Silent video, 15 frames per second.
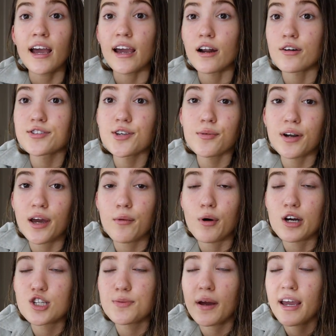And also when I
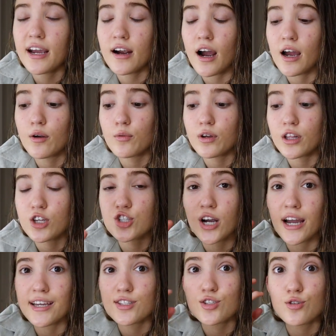wash my hair, I really
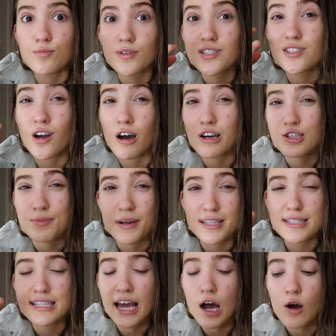try to massage my
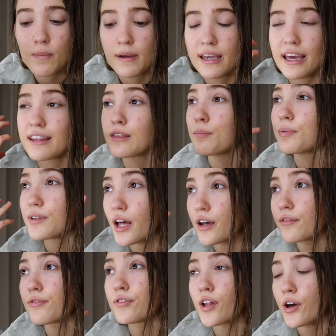scalp and get the
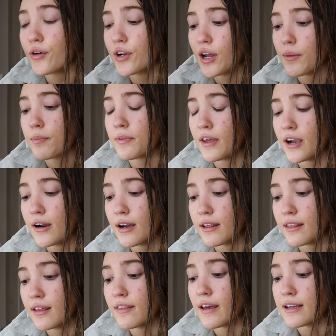blood flowing up there, and
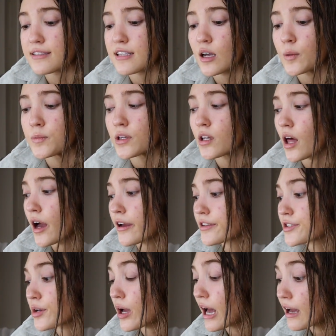I think that's helped a lot.
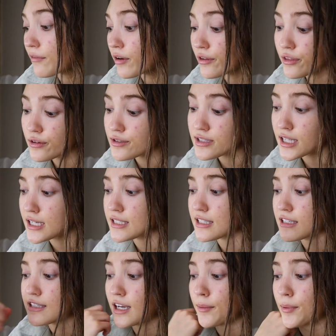So I'll have all those things
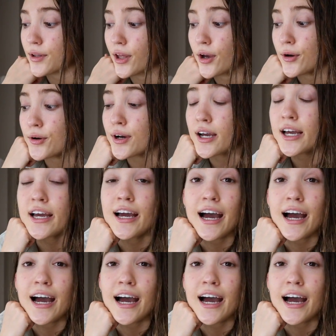linked down below.